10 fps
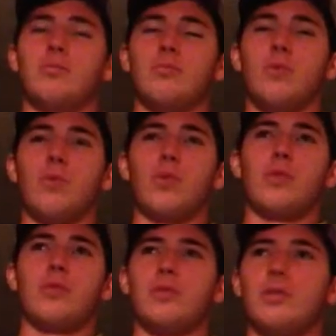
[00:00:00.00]
more
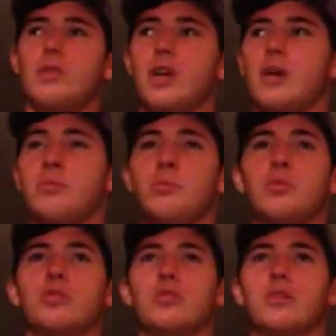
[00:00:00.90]
than the common
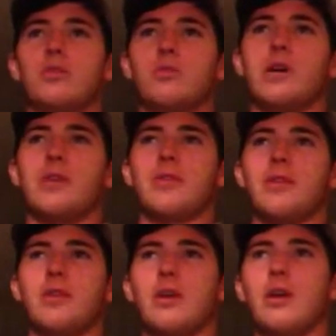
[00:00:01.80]
person that will go out
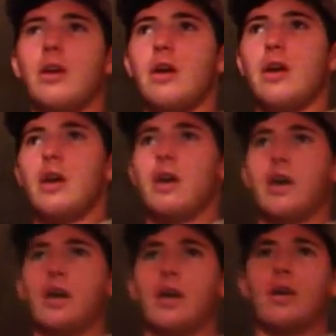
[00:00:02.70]
there.
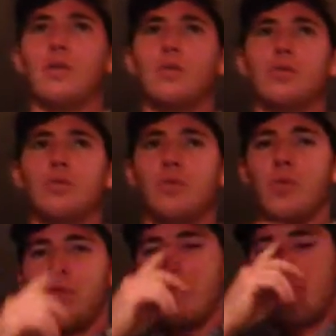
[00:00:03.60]
And
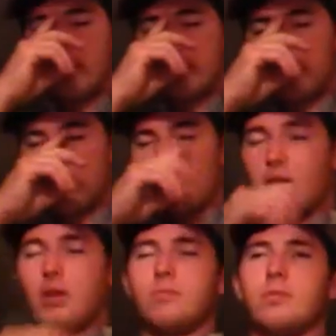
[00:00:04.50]
with this
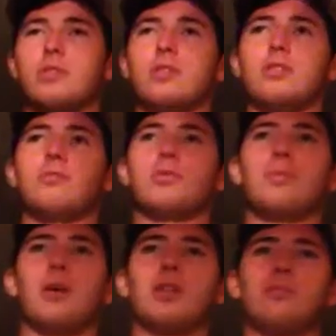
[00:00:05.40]
comes the
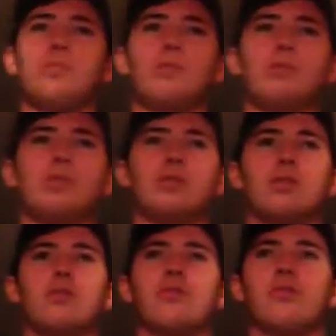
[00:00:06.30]
responsibility
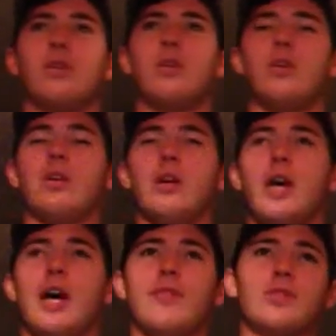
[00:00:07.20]
of
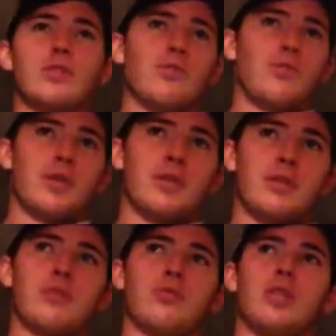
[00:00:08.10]
having to read the
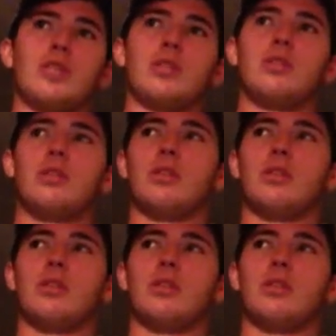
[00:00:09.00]
green.